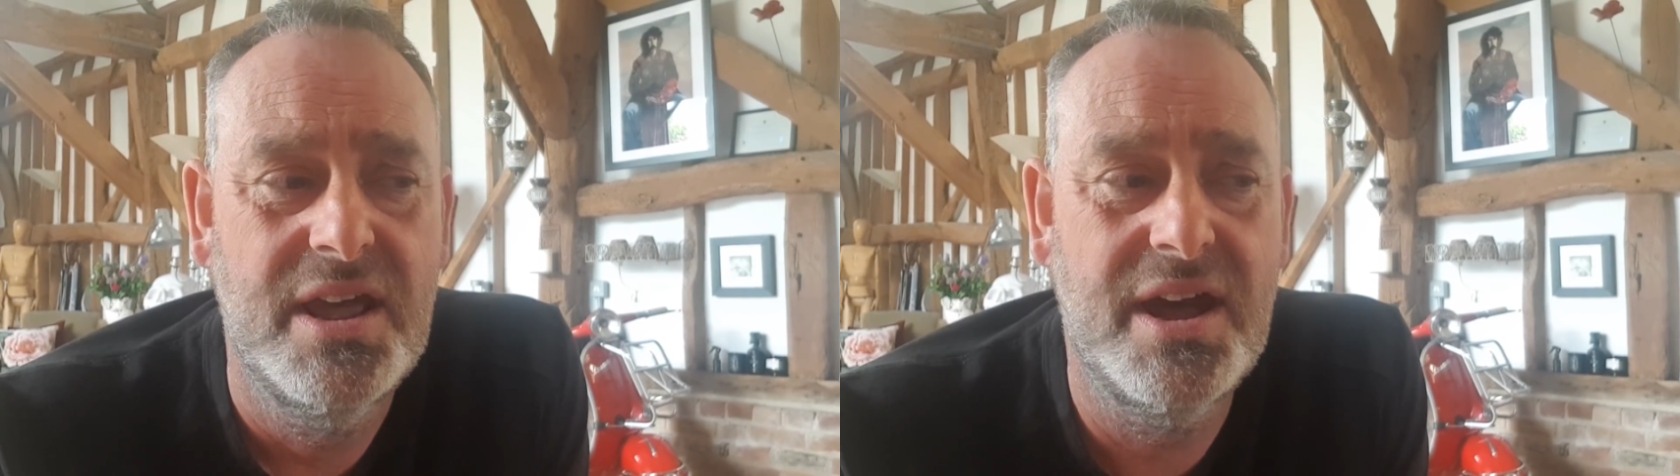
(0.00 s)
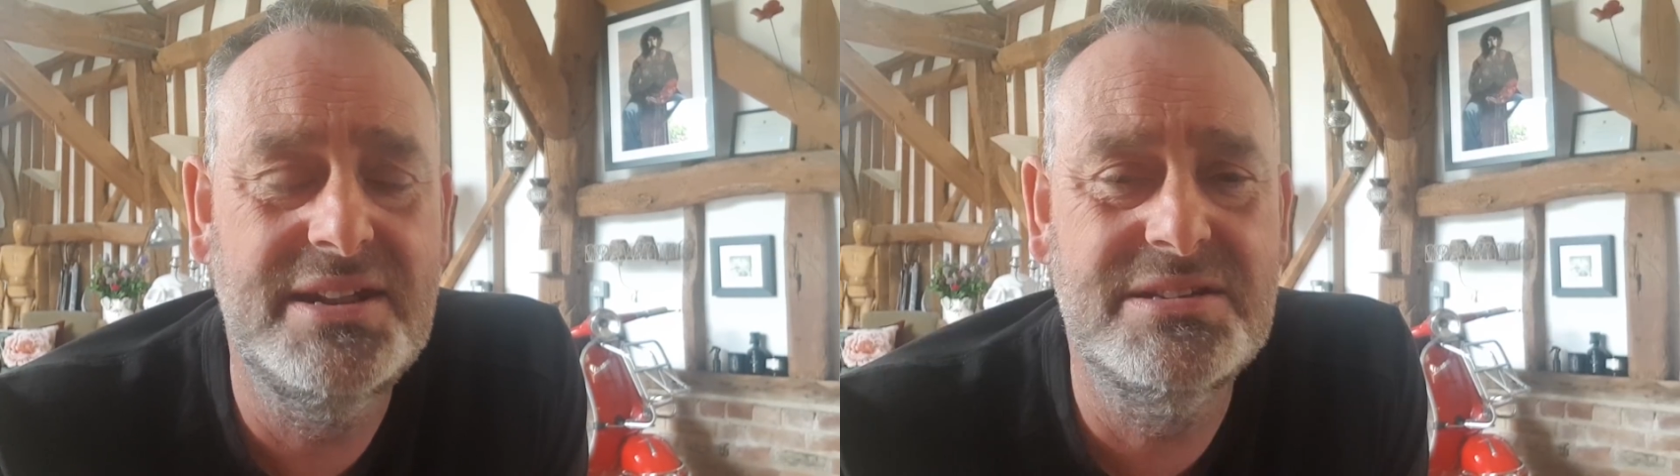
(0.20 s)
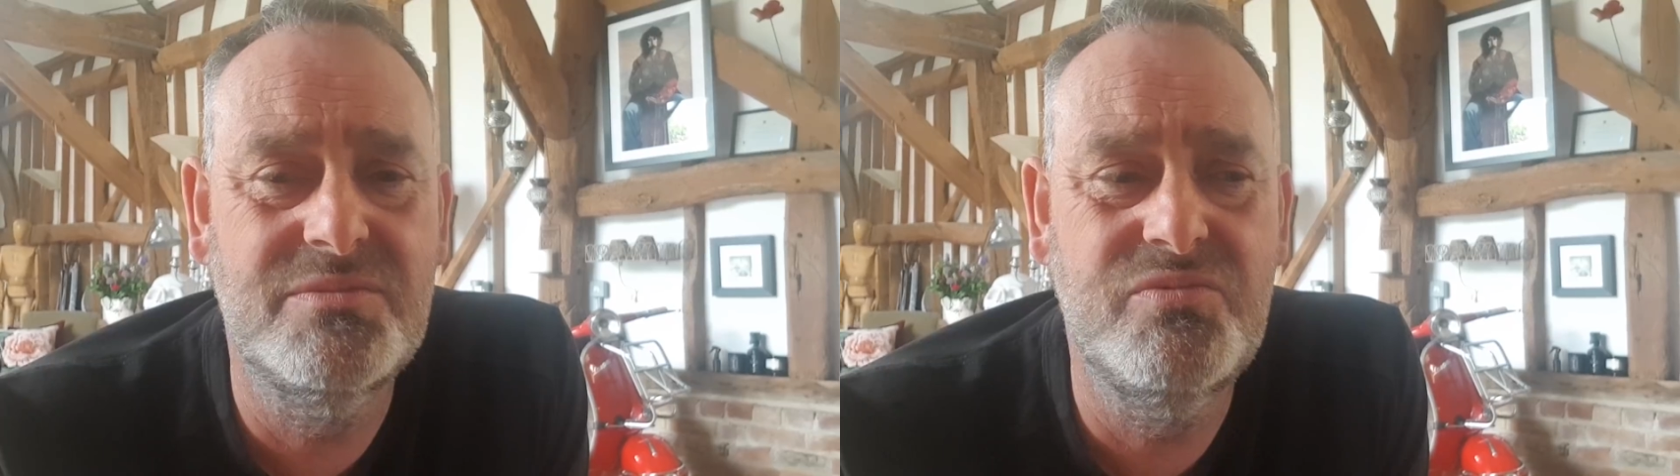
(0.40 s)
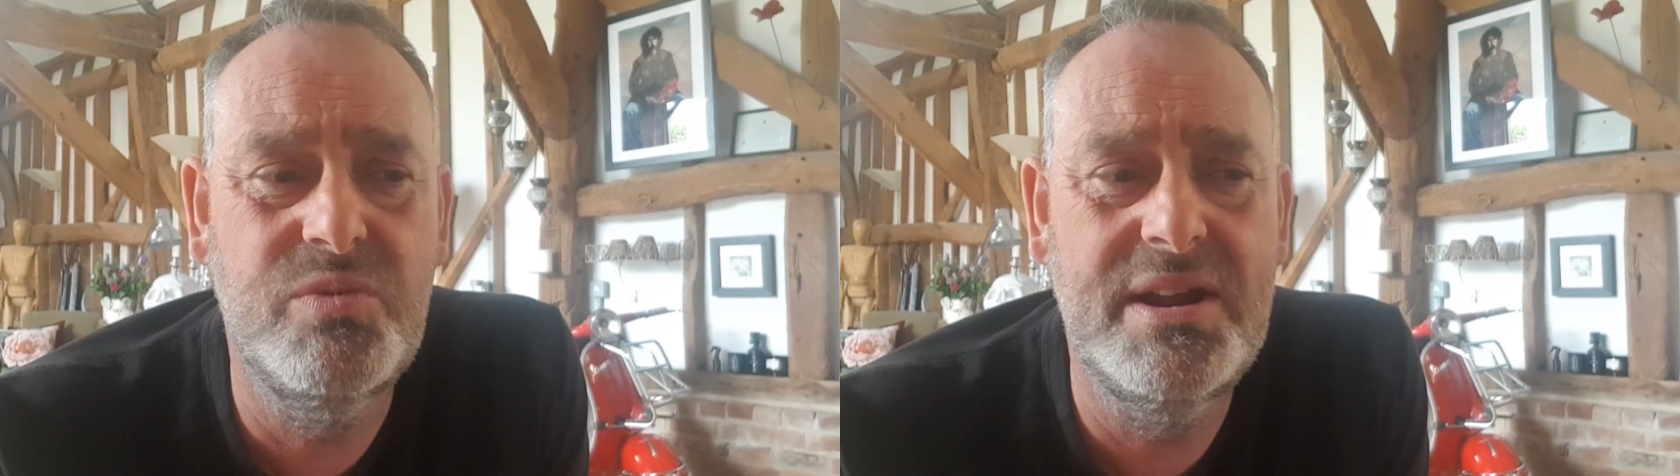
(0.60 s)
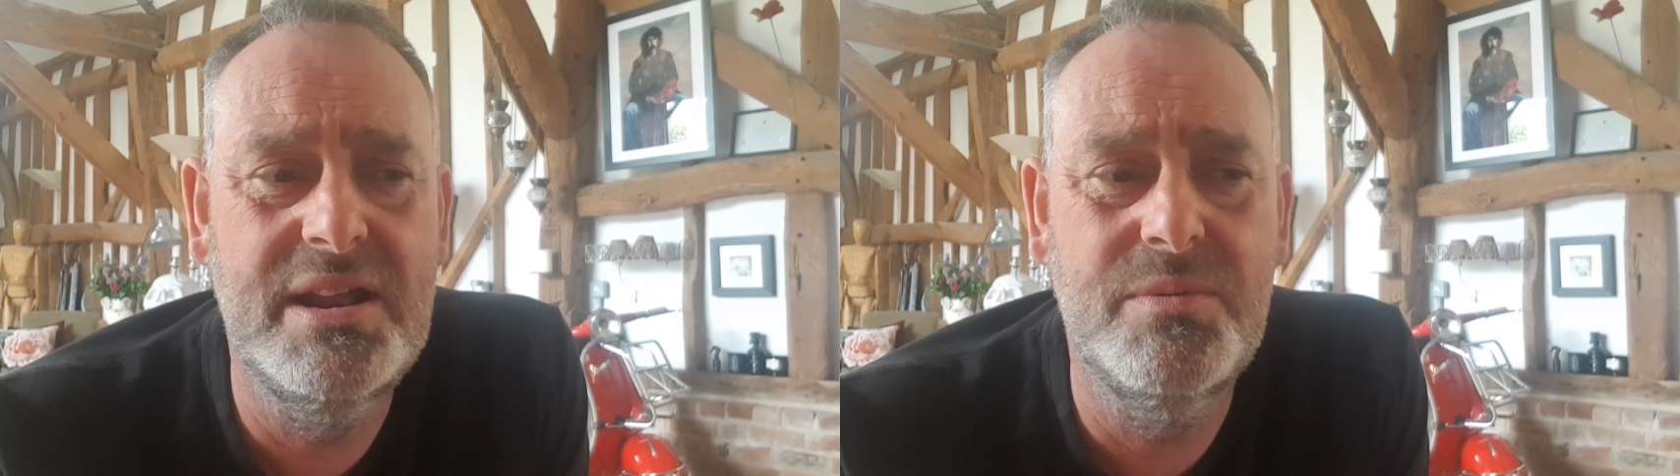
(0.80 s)
And it's a
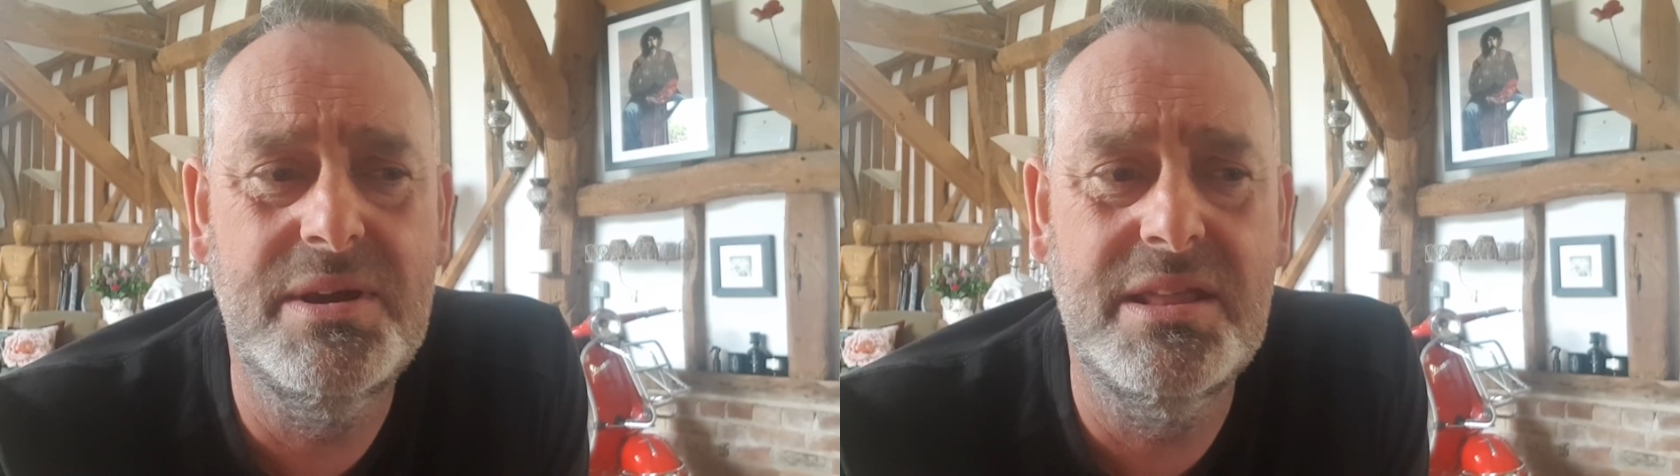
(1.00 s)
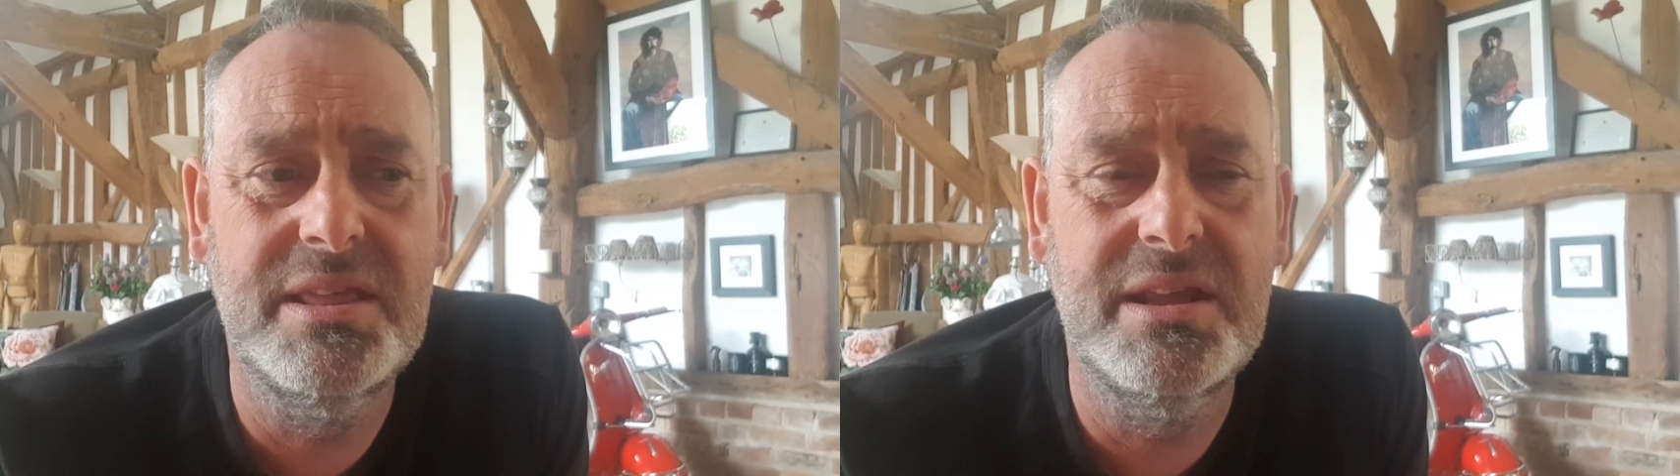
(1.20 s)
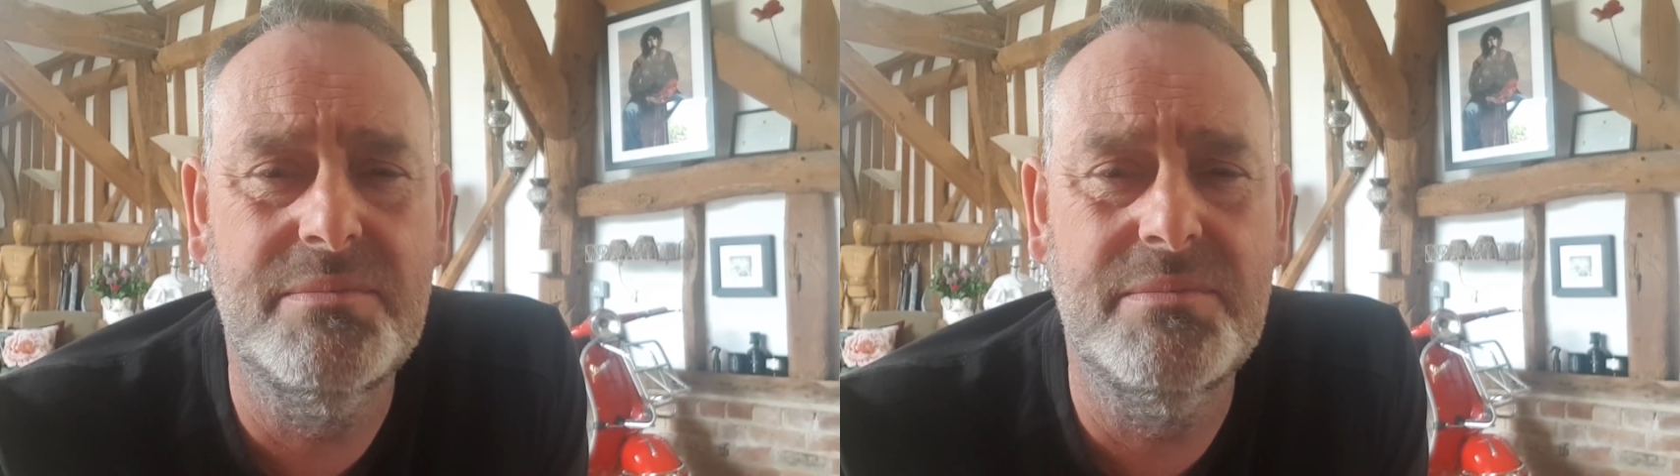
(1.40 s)
really weird thing,